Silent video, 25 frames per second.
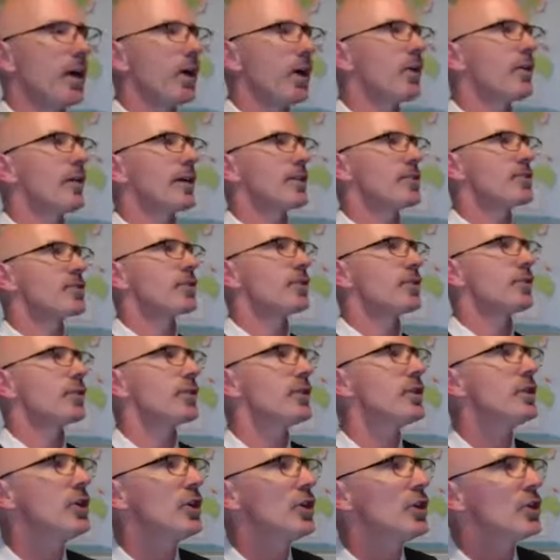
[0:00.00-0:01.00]
all right. So,
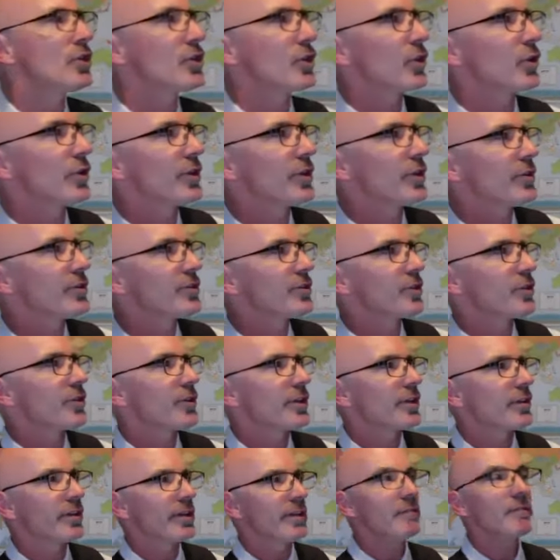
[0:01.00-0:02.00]
so, you, so
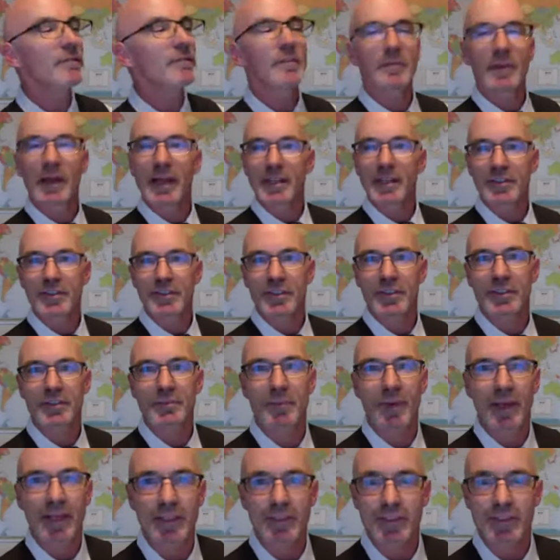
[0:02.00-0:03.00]
your information is
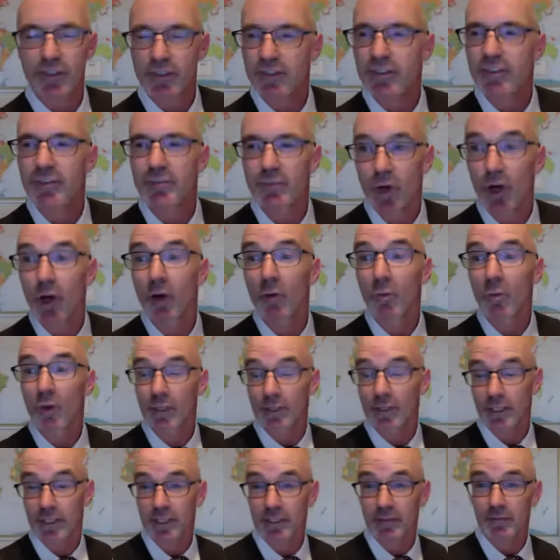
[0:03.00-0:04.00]
based on some
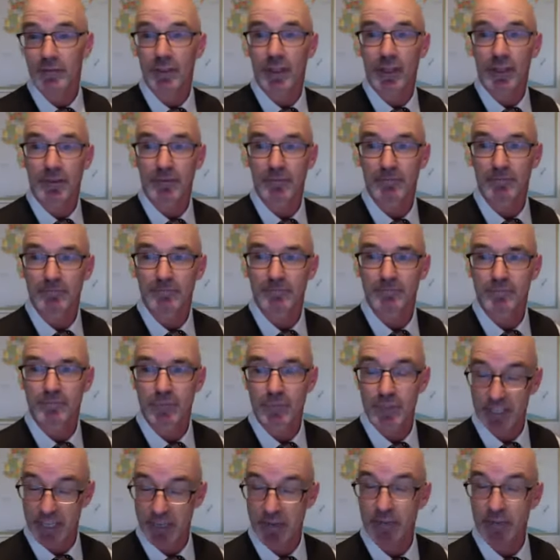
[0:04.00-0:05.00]
homework that you've done. Is that